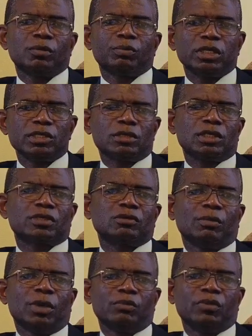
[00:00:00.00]
Please also
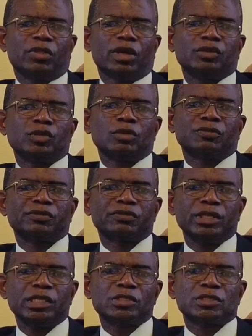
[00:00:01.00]
remember that you are
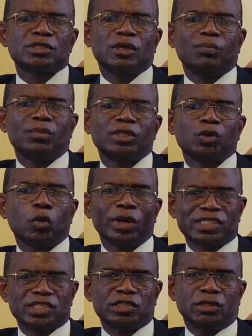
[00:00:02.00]
free to submit
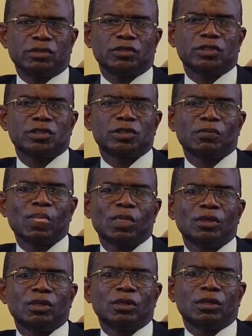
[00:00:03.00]
questions
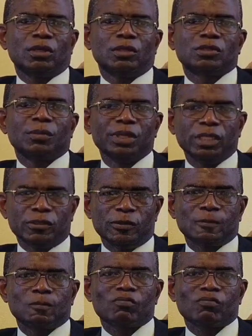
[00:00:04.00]
to me.